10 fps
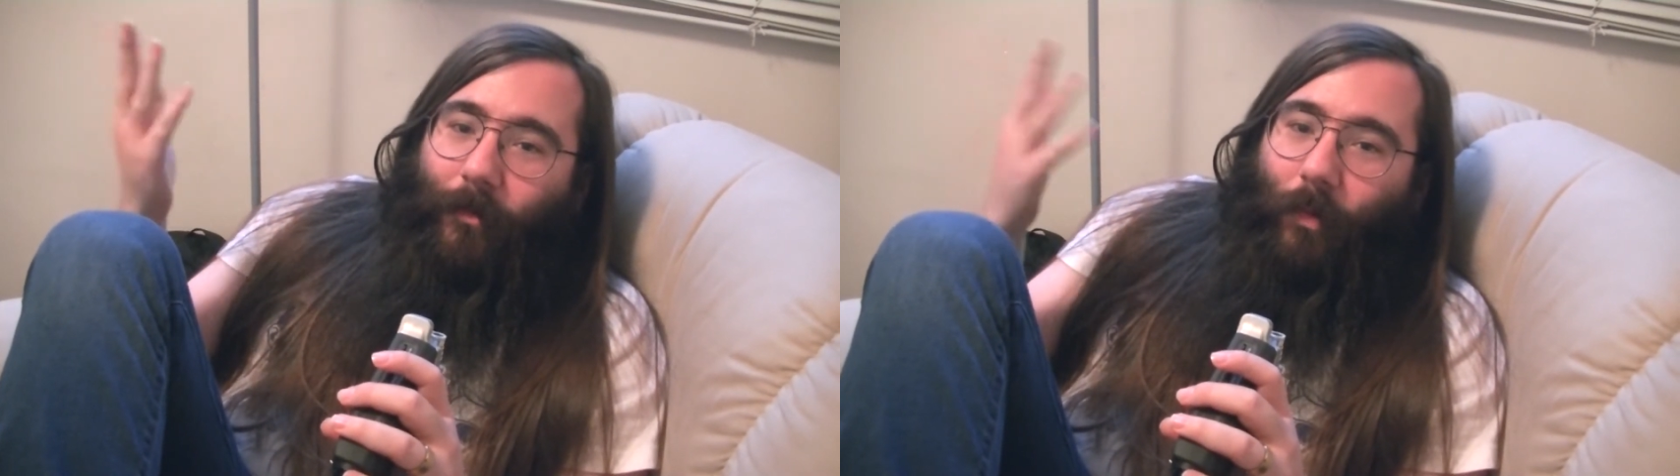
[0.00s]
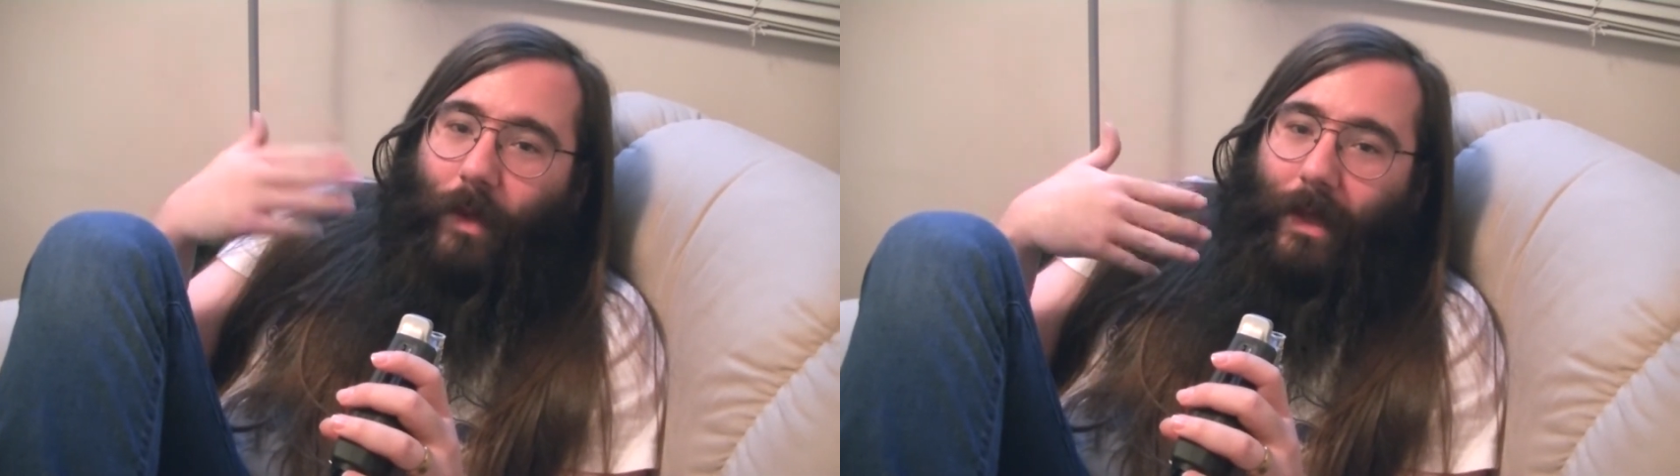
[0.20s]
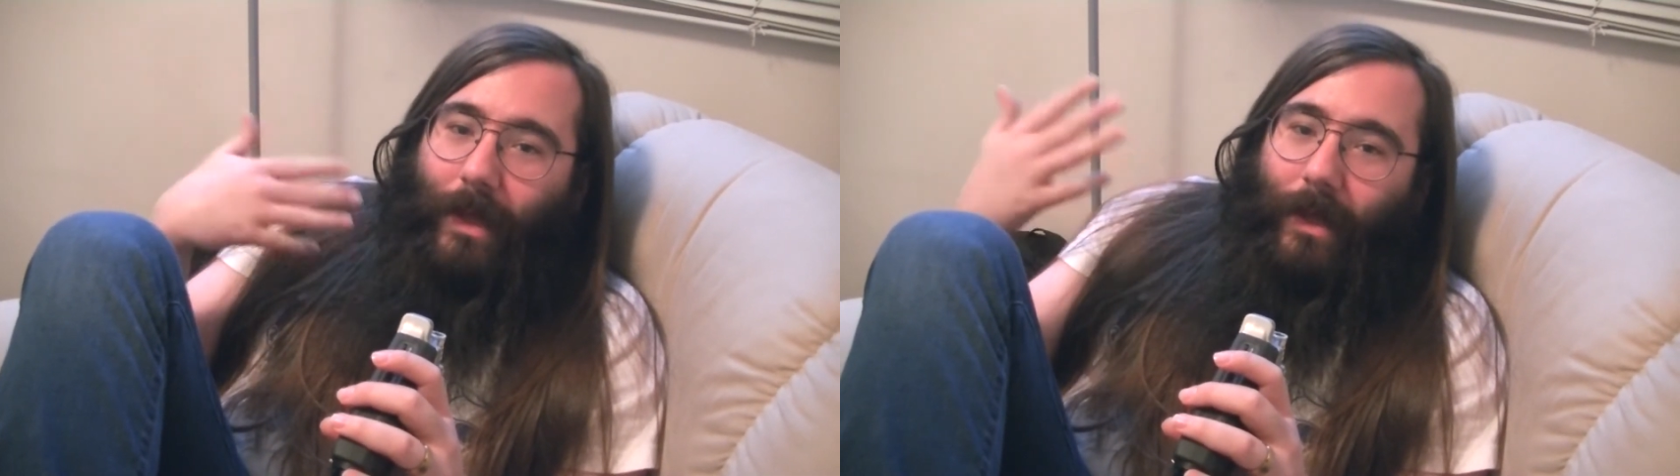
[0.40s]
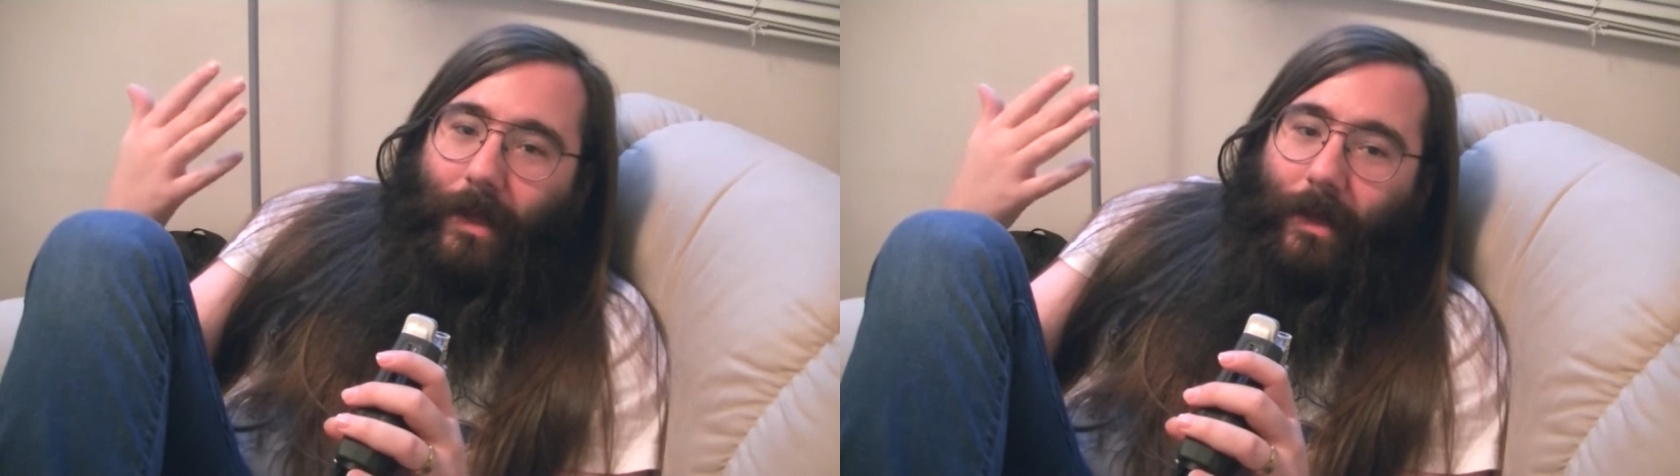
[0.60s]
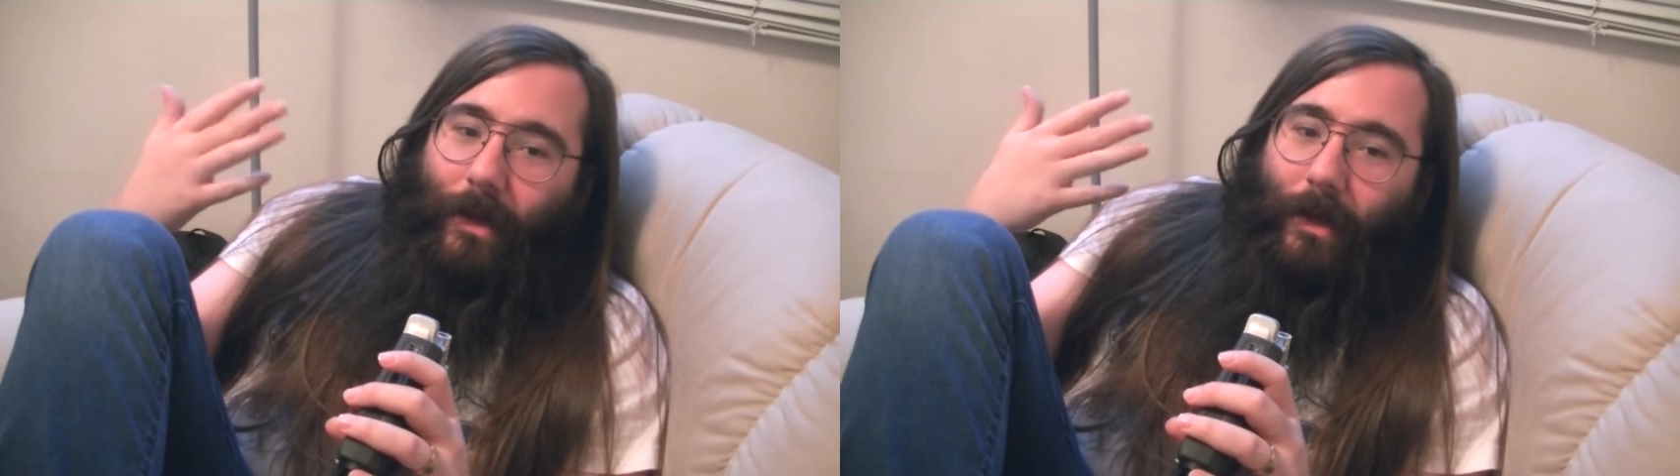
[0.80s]

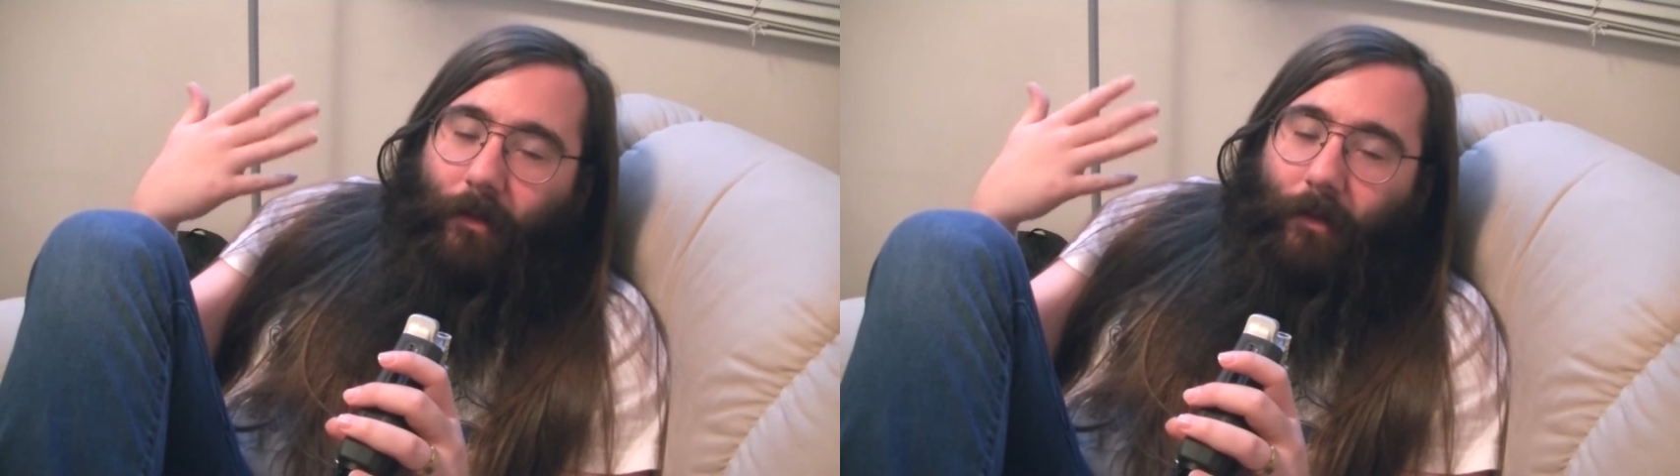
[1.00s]
we